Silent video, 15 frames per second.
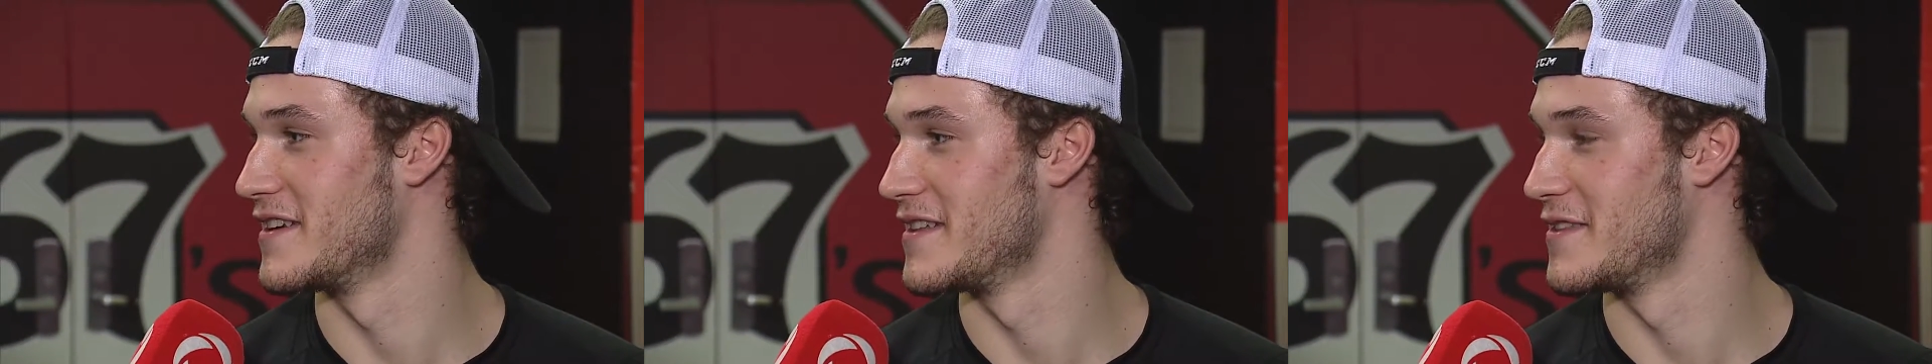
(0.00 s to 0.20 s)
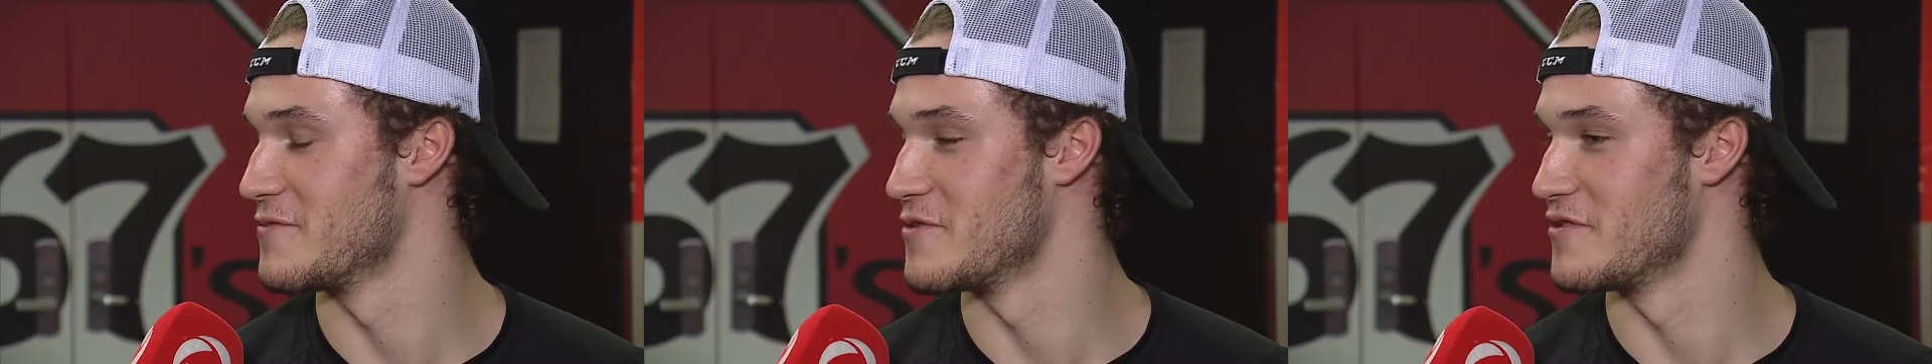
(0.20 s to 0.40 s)

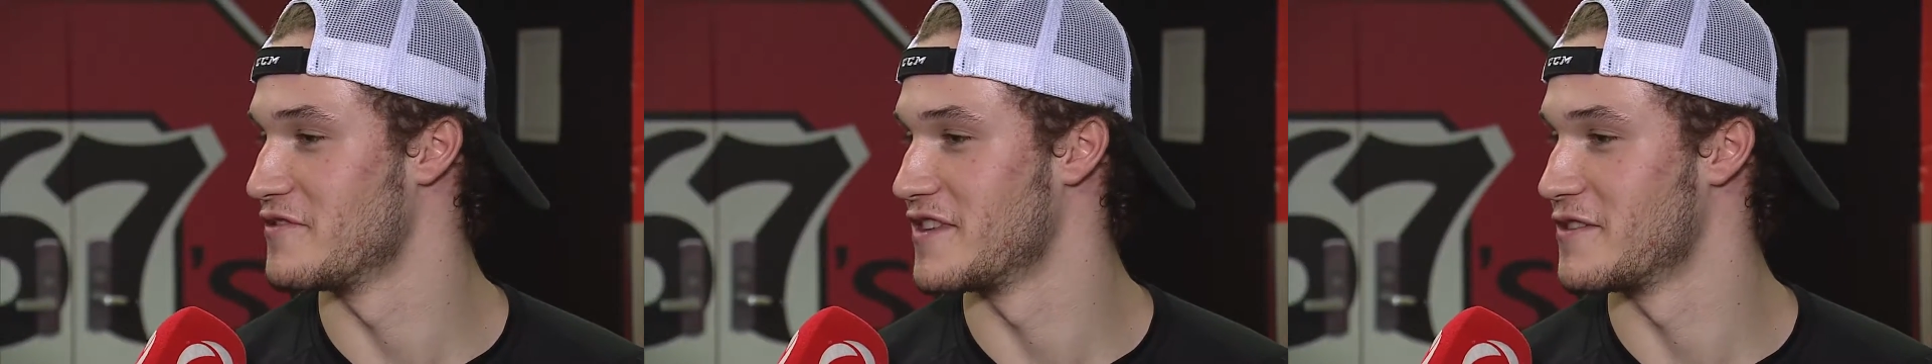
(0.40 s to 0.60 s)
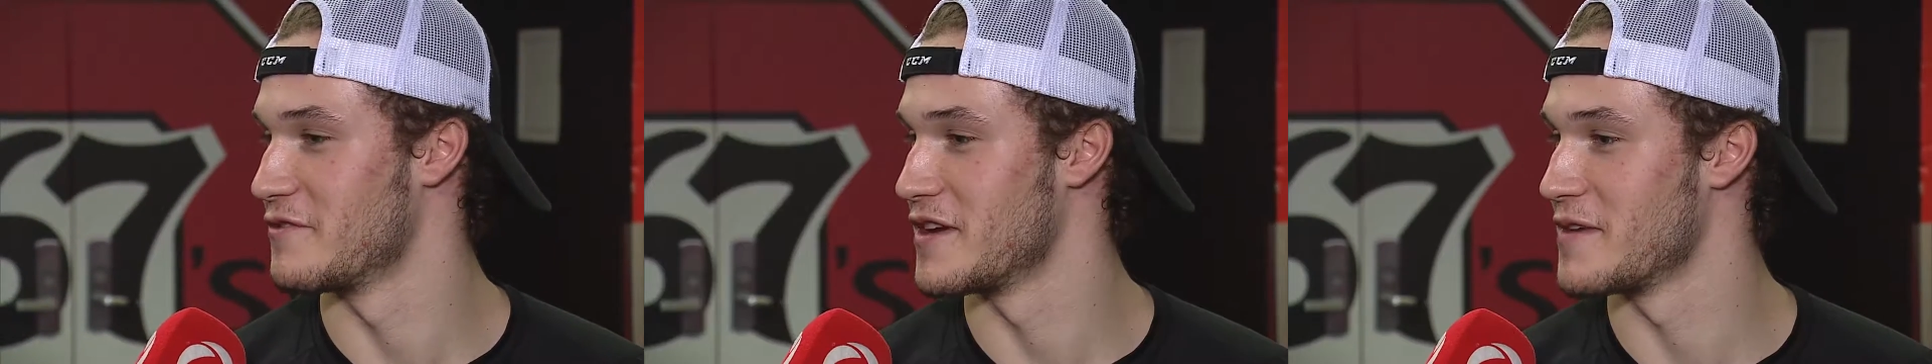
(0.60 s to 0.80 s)
the
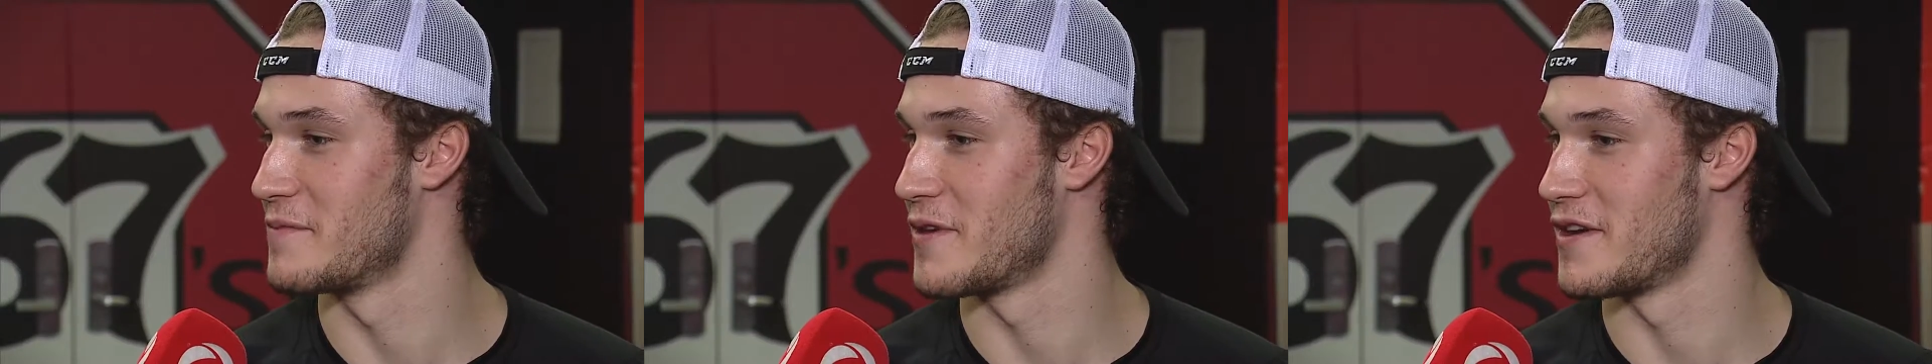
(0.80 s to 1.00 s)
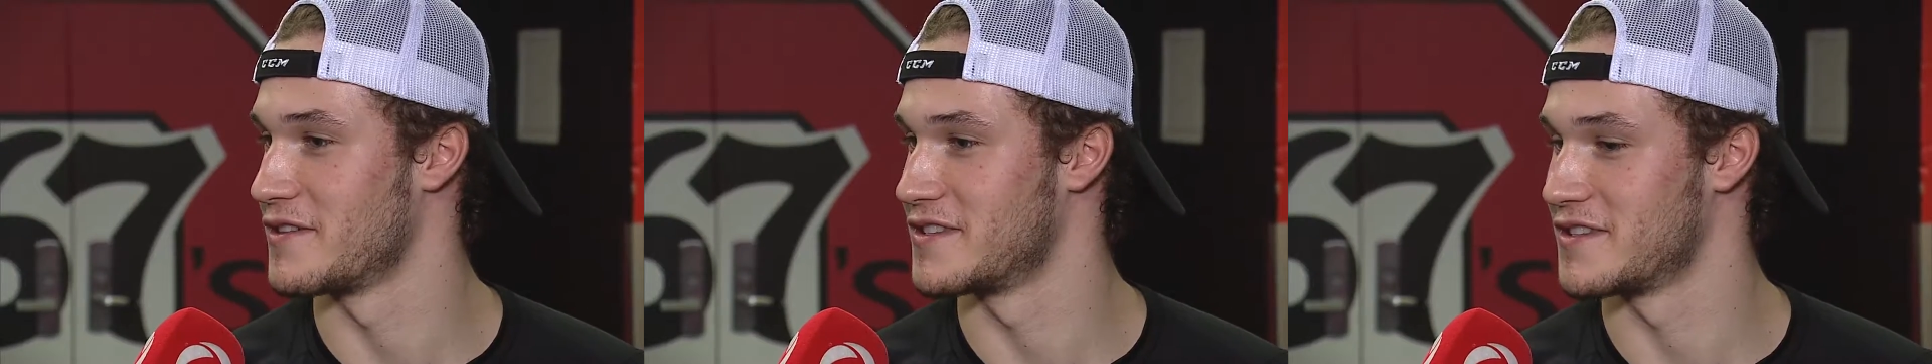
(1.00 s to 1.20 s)
moving away
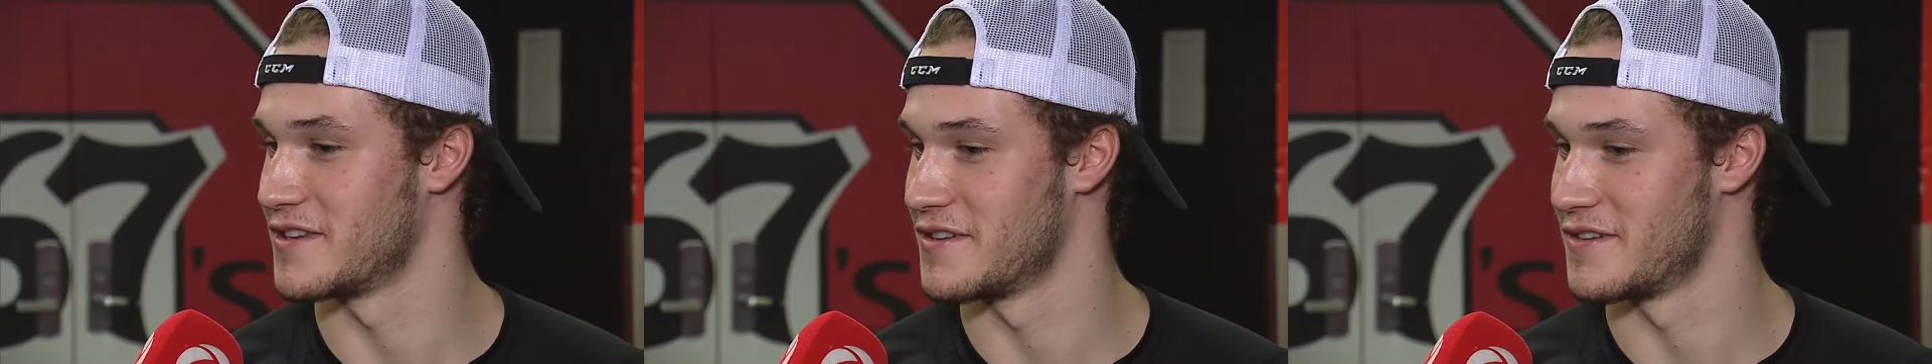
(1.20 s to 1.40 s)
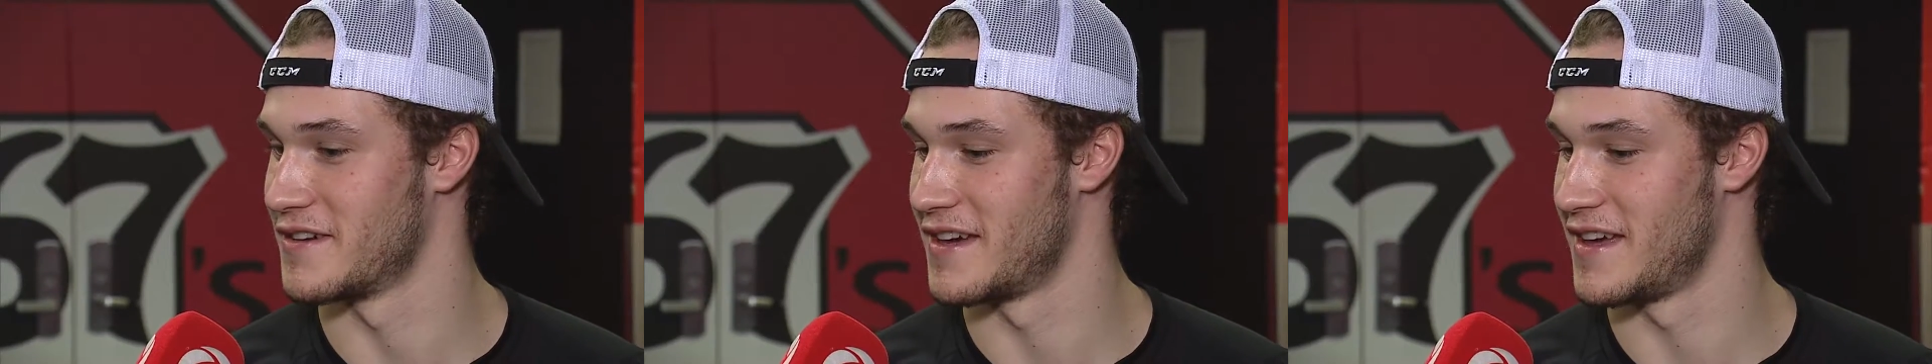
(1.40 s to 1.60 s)
part.
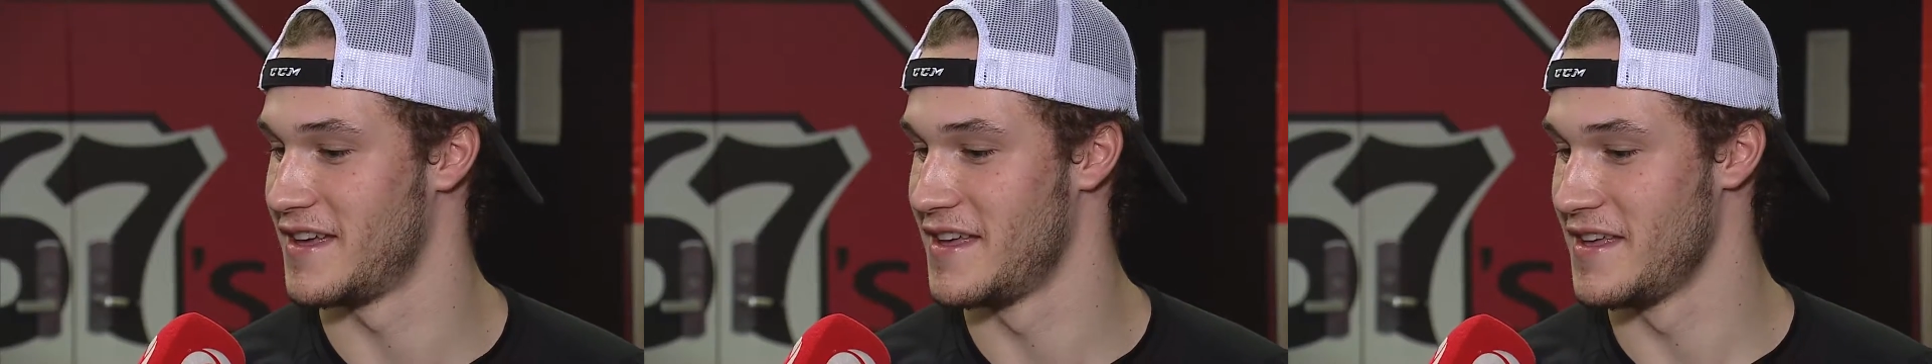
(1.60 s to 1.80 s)
So, uh,